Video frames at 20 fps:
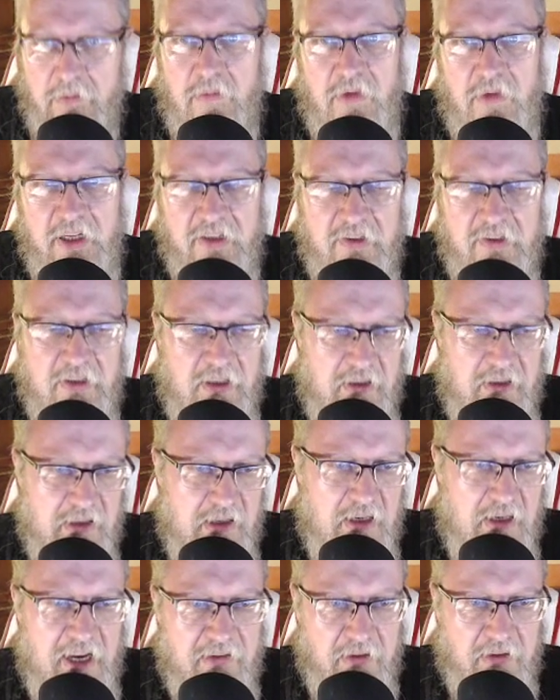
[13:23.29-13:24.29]
Let's say that.
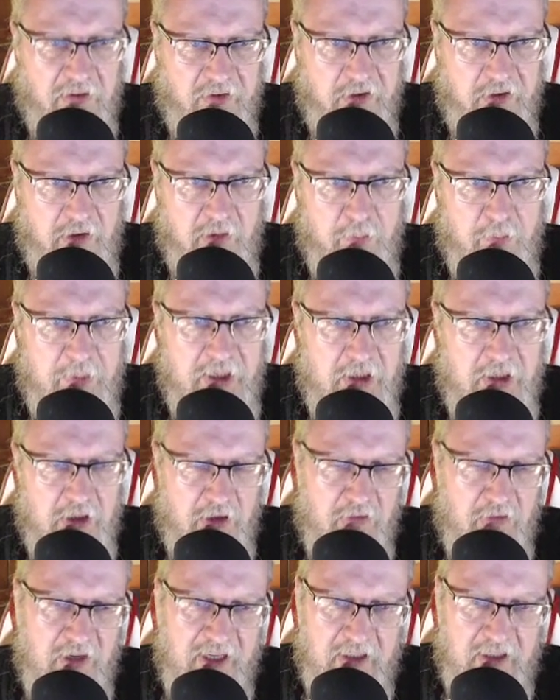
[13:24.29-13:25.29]
Errors that could be
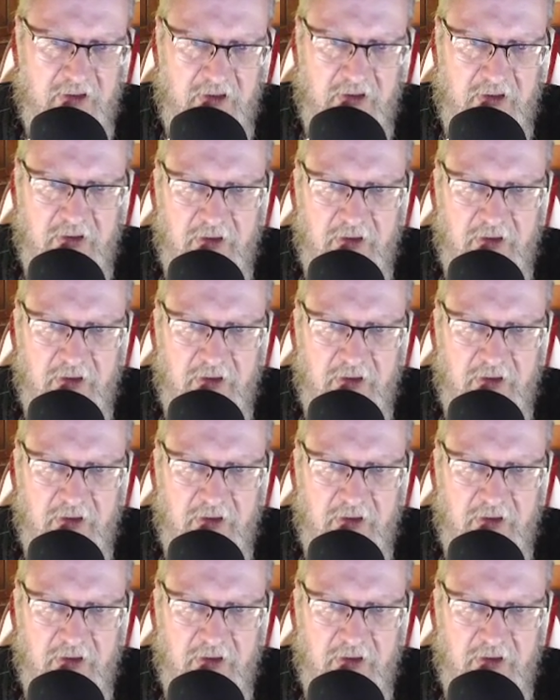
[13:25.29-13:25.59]
corrected.